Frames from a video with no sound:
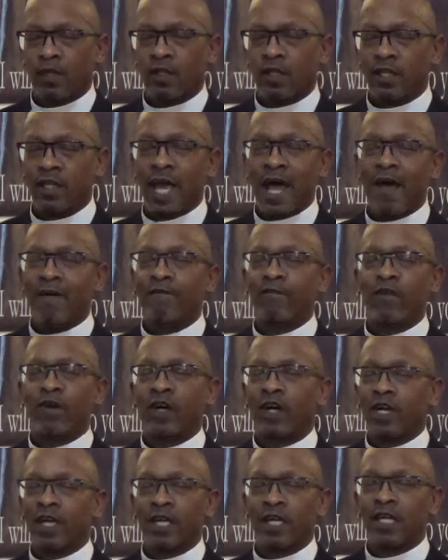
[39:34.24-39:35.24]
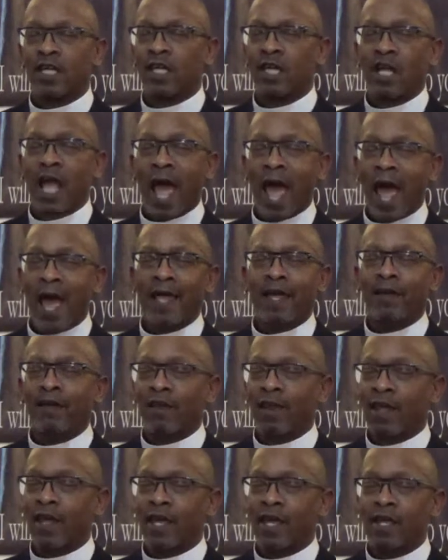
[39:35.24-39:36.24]
not for any
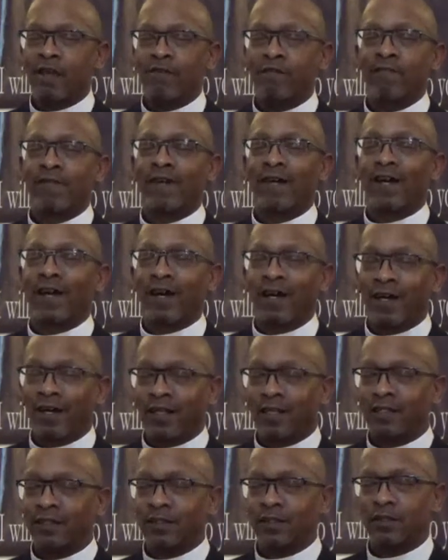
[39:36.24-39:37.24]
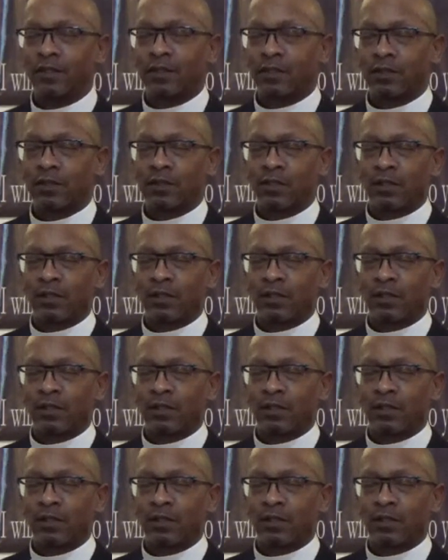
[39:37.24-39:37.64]
accolade for us,